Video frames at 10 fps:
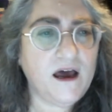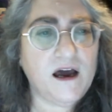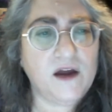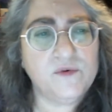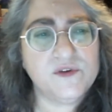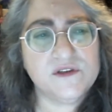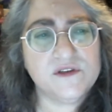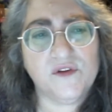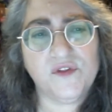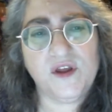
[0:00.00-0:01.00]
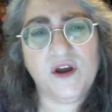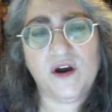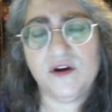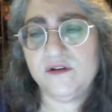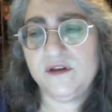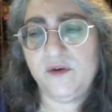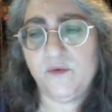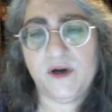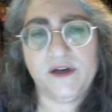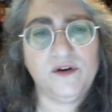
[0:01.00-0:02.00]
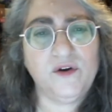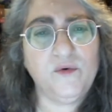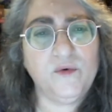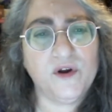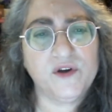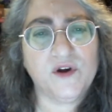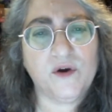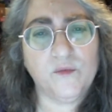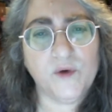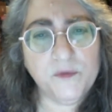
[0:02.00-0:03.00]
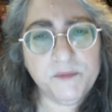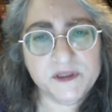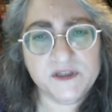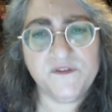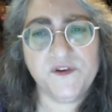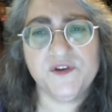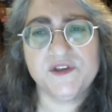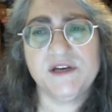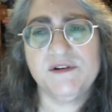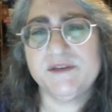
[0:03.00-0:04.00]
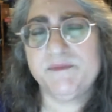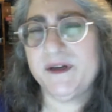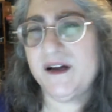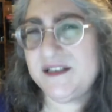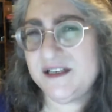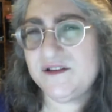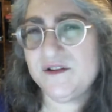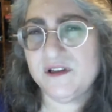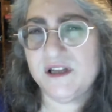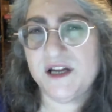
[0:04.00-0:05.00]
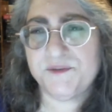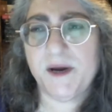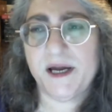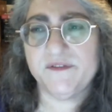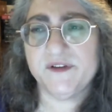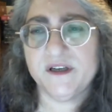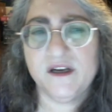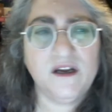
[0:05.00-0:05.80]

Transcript: I was not the only one who worked on world building for new series, but I did do the larger part of it.